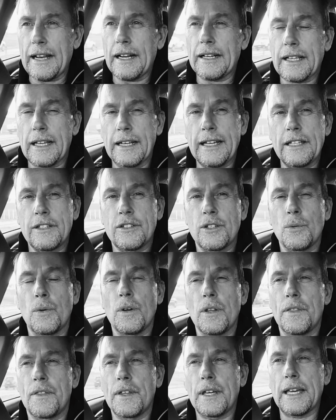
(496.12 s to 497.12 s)
that'll connect you
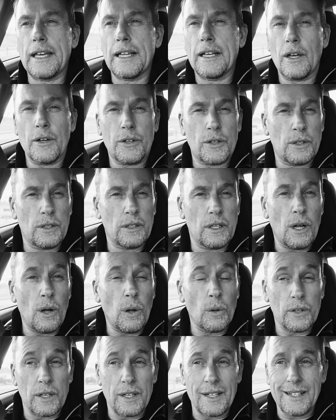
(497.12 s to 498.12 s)
with the local
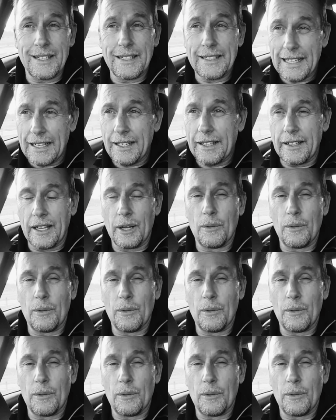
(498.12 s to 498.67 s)
Holden dealer